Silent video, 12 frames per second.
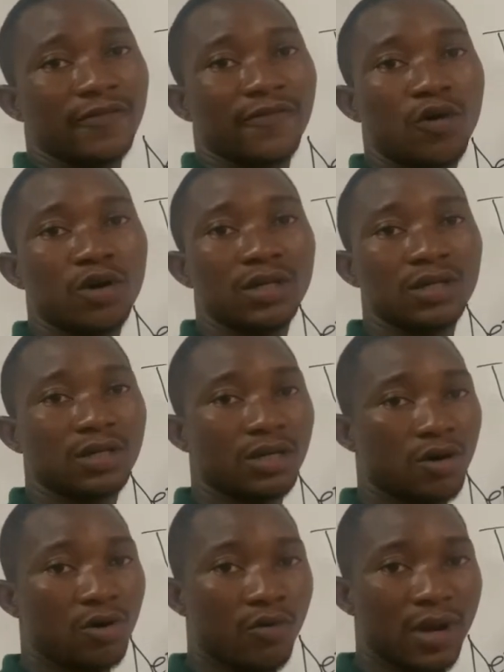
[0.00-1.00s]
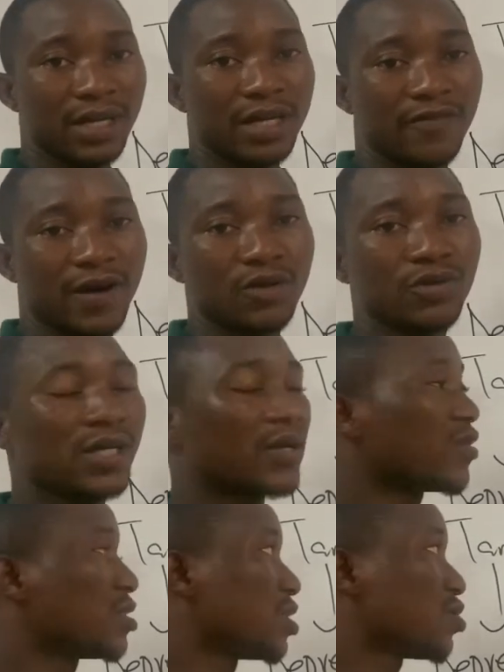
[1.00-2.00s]
when the value
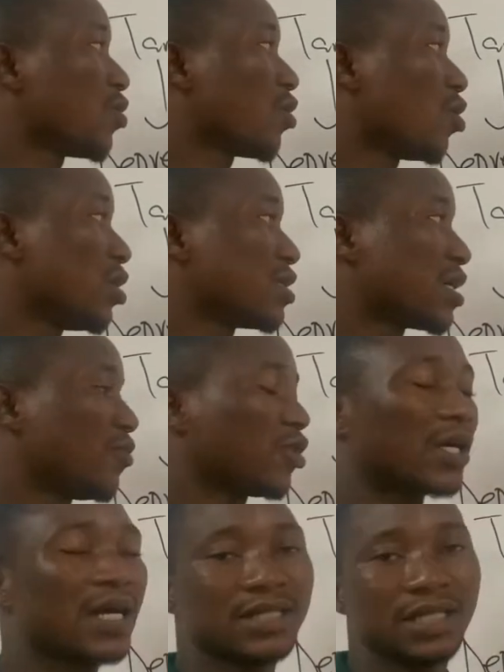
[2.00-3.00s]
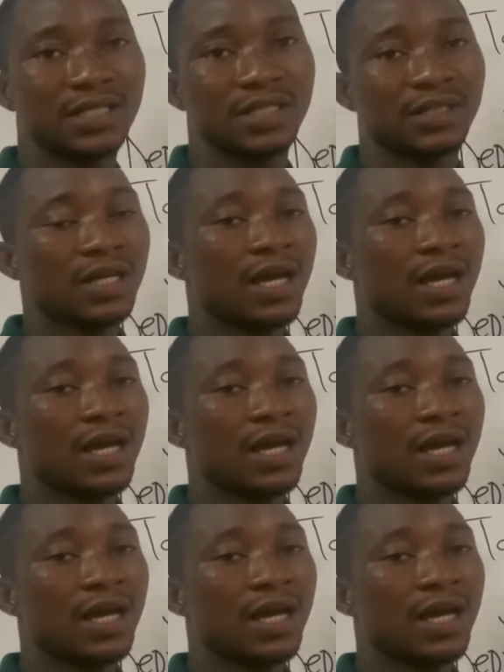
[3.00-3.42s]
decreases, we call it amortization.